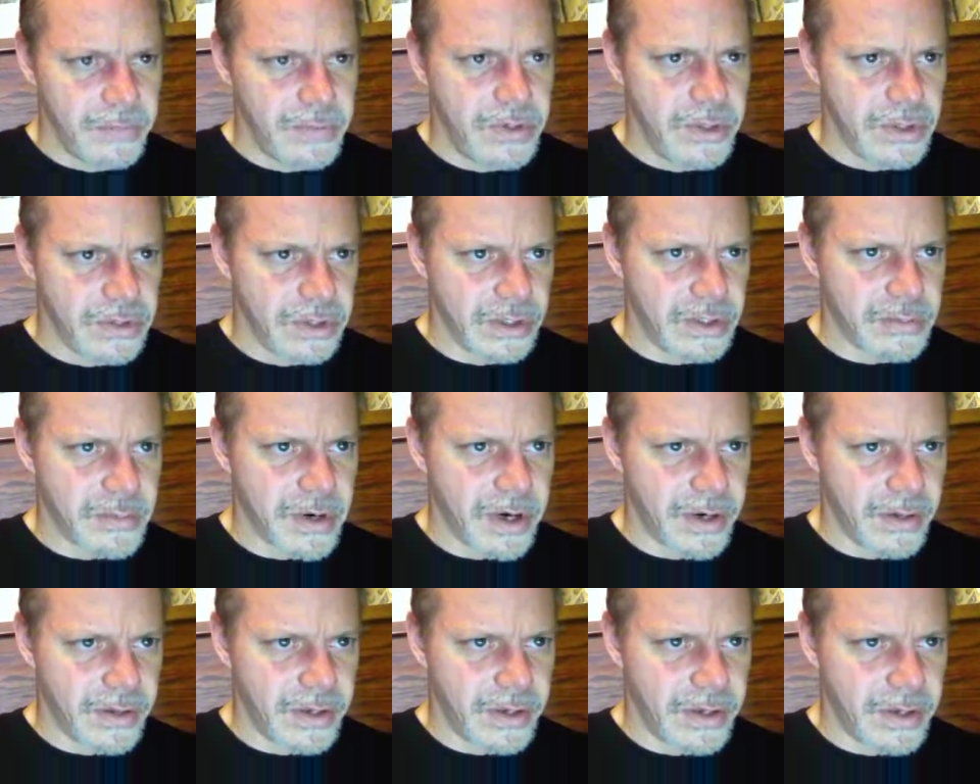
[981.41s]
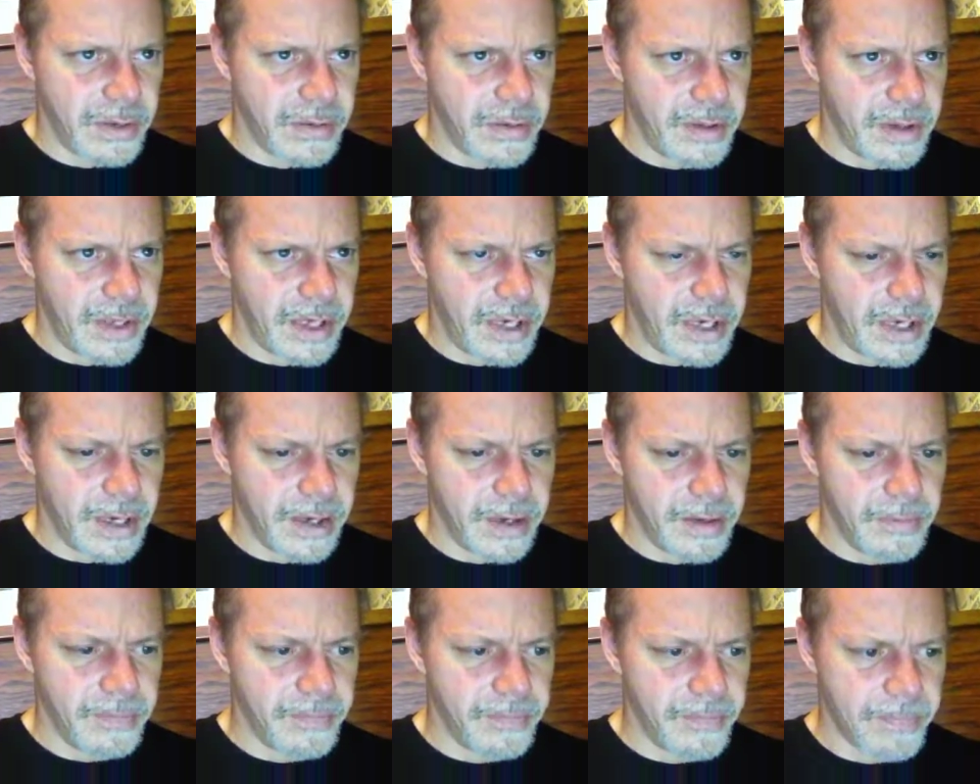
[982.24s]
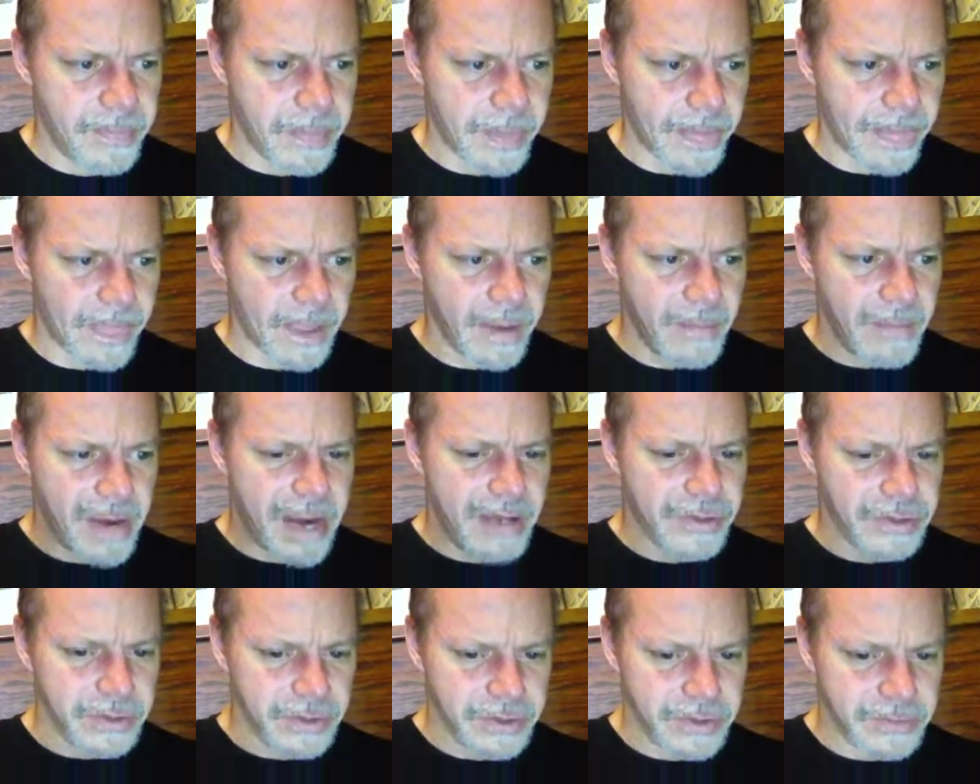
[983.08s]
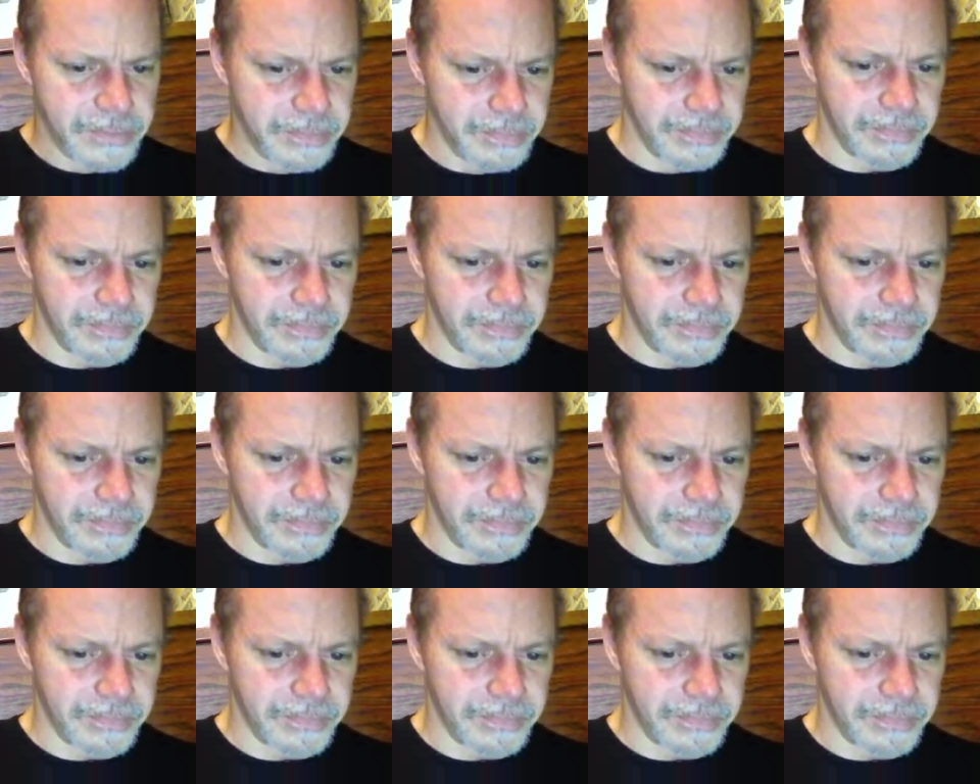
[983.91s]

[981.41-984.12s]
usually smarter than the masters.